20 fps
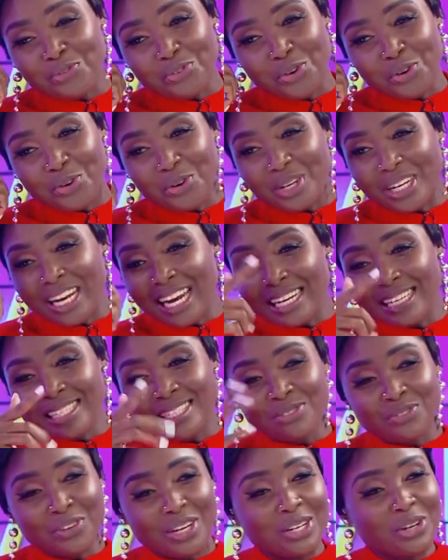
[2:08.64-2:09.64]
for that
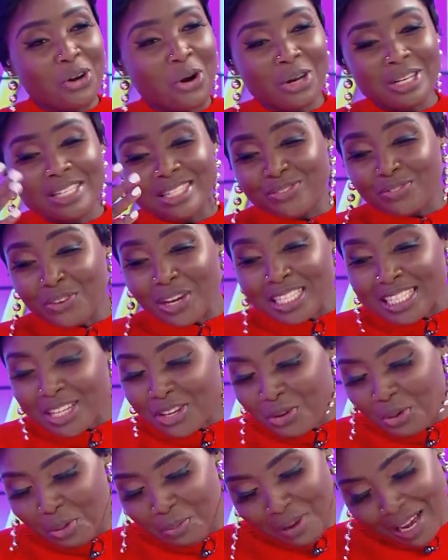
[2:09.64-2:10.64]
is God is
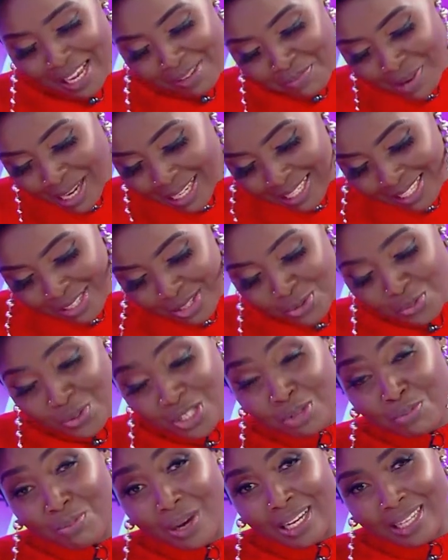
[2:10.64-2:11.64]
fighting your battles.
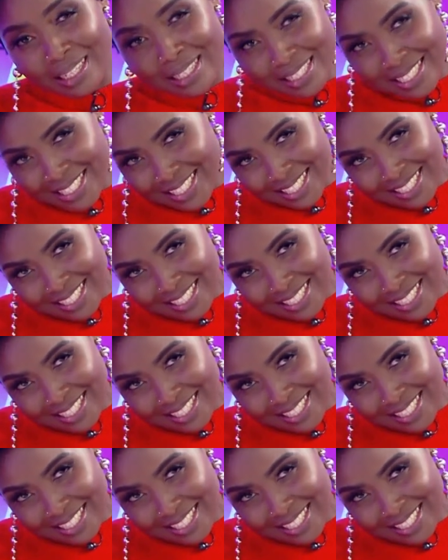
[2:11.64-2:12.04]
Which battles?